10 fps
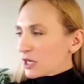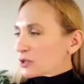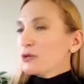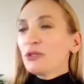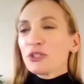
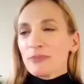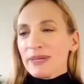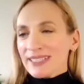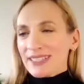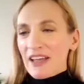
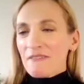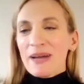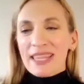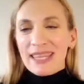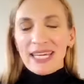accoutrements, I have
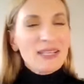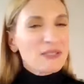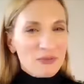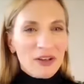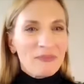my
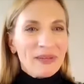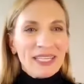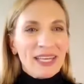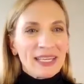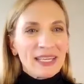things around
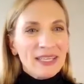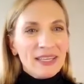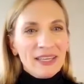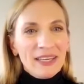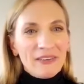me. Like
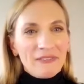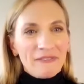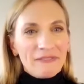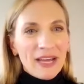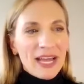if
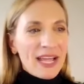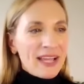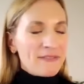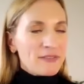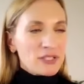
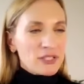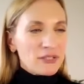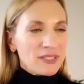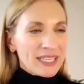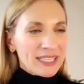I have a
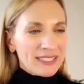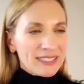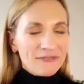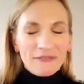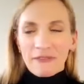certain, like,
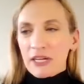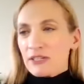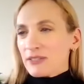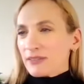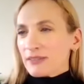
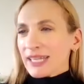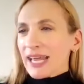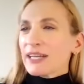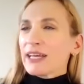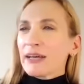fun,
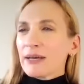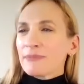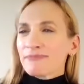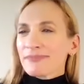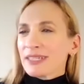not
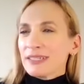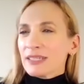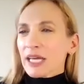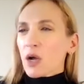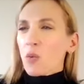um,
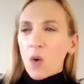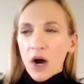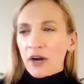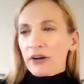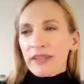like a
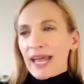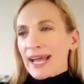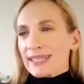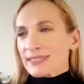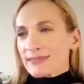water that
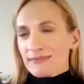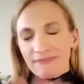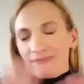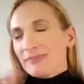has